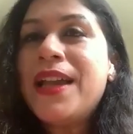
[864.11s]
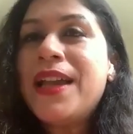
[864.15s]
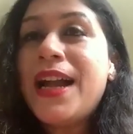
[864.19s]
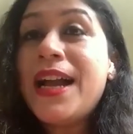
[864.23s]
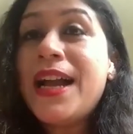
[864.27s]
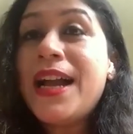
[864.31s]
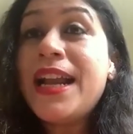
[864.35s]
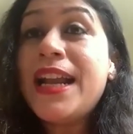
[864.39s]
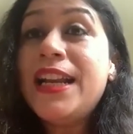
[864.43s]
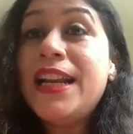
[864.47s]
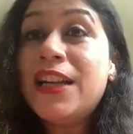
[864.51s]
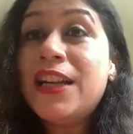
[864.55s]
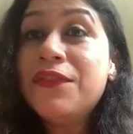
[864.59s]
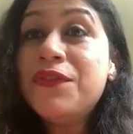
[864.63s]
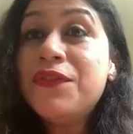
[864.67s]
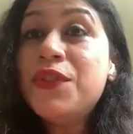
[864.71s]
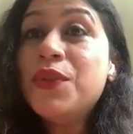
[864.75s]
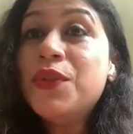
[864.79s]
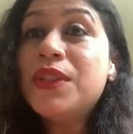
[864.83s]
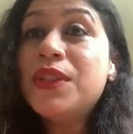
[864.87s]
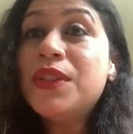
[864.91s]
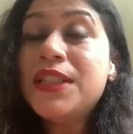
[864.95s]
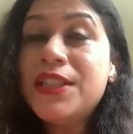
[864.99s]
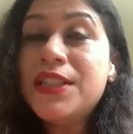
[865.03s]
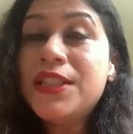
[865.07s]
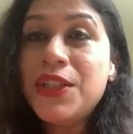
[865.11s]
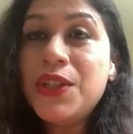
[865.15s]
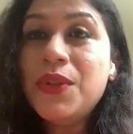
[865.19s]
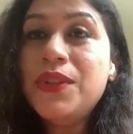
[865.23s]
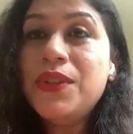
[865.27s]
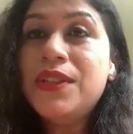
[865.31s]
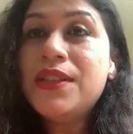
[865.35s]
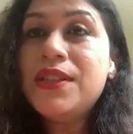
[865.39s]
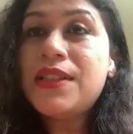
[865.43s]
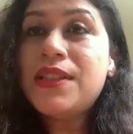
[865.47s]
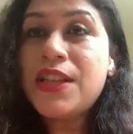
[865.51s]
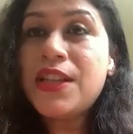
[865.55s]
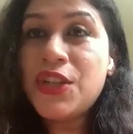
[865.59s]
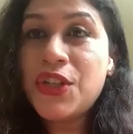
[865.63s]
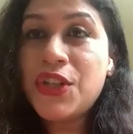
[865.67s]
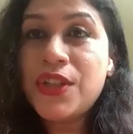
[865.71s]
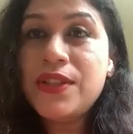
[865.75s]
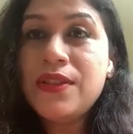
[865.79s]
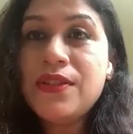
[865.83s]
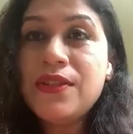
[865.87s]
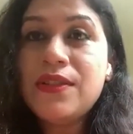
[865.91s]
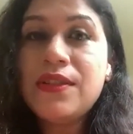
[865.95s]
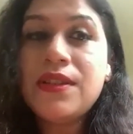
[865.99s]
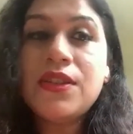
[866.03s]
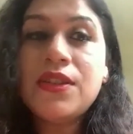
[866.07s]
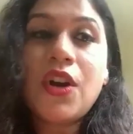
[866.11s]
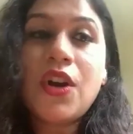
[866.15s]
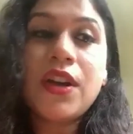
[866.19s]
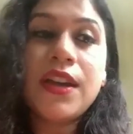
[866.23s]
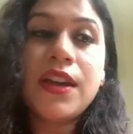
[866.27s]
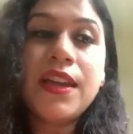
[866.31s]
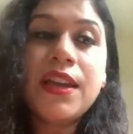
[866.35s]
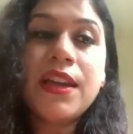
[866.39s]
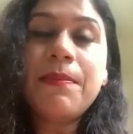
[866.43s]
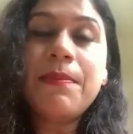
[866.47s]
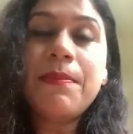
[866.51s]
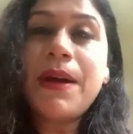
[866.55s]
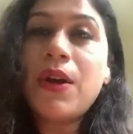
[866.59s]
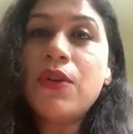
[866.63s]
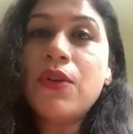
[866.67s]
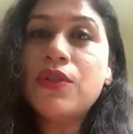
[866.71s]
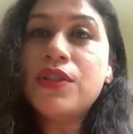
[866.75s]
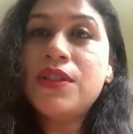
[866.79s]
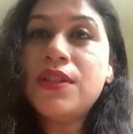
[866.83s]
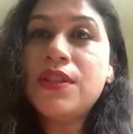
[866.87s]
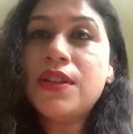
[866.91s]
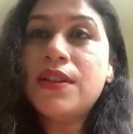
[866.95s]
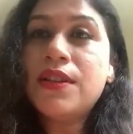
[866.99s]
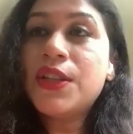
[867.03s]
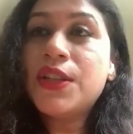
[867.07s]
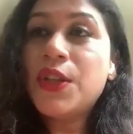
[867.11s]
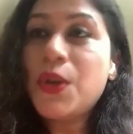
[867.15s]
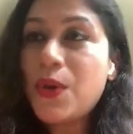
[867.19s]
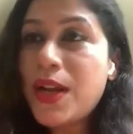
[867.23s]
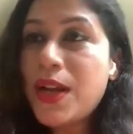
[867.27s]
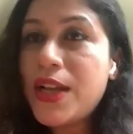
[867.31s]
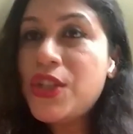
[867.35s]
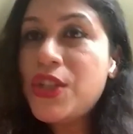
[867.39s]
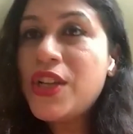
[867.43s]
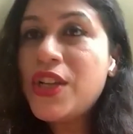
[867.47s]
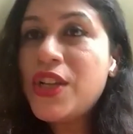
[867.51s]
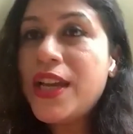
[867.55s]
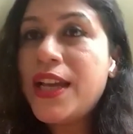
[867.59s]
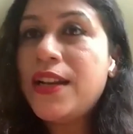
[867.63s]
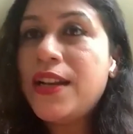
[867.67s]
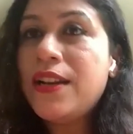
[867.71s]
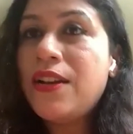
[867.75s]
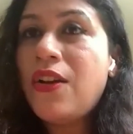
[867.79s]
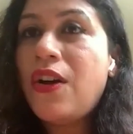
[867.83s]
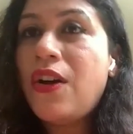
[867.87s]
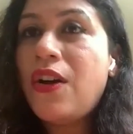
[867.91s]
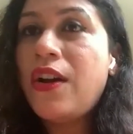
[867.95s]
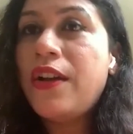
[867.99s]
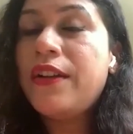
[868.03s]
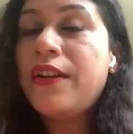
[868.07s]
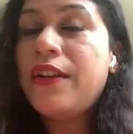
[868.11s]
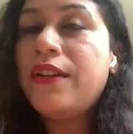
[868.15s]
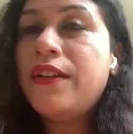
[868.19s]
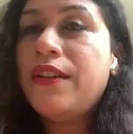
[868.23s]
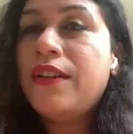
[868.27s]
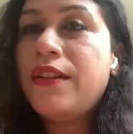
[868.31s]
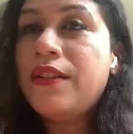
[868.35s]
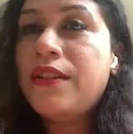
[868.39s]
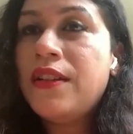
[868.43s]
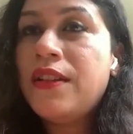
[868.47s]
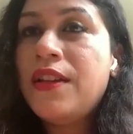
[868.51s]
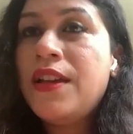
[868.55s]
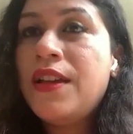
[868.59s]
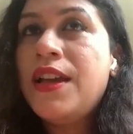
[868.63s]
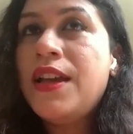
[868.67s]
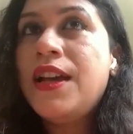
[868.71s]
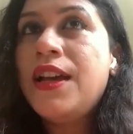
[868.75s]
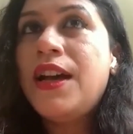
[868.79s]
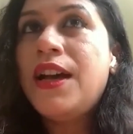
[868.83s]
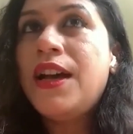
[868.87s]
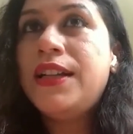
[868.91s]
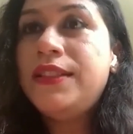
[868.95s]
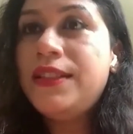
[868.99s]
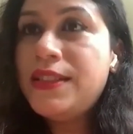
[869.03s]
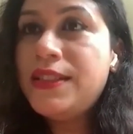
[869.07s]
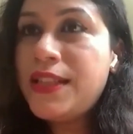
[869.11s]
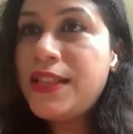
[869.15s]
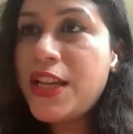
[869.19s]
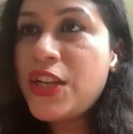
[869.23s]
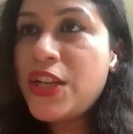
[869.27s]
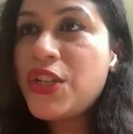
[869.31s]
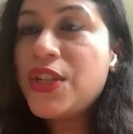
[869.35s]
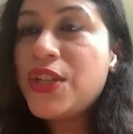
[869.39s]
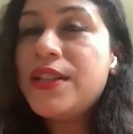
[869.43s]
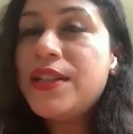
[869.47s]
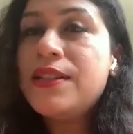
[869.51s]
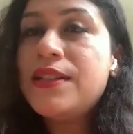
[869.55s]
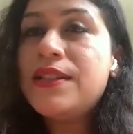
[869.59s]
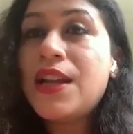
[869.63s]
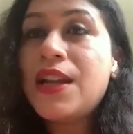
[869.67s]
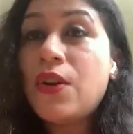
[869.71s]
And I love to continue the sessions talking about Yonachain on other sessions.